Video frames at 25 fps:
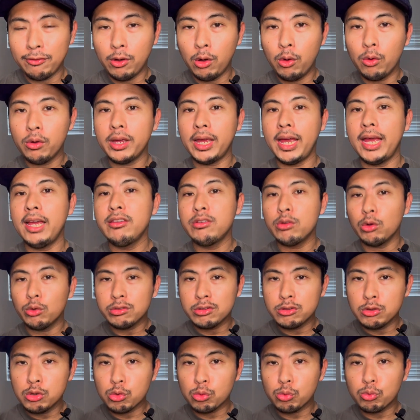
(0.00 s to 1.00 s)
Okay, so it's
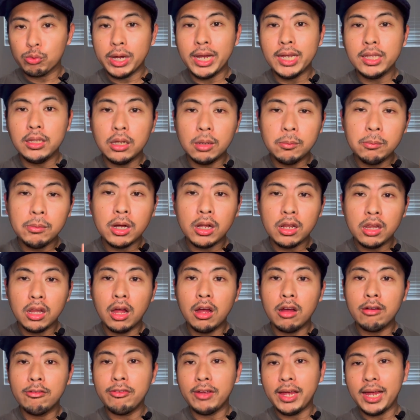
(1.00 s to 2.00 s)
geranium,
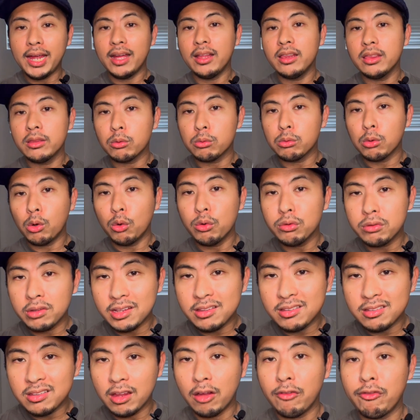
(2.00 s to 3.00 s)
clove, and the rose
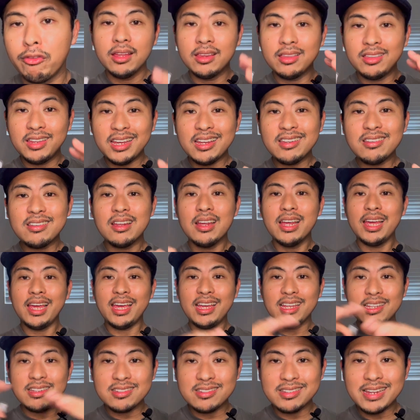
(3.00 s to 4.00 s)
itself. This
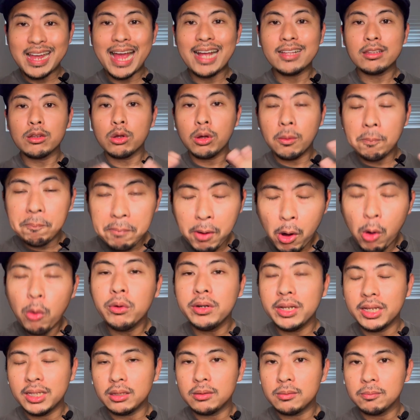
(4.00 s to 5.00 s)
exact
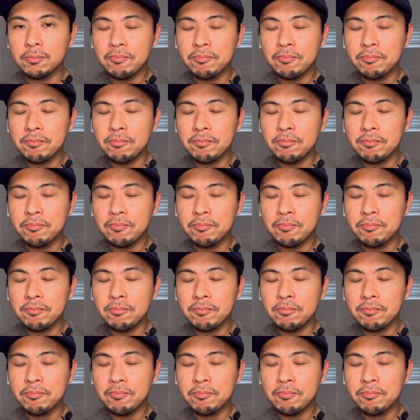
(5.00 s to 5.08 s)
component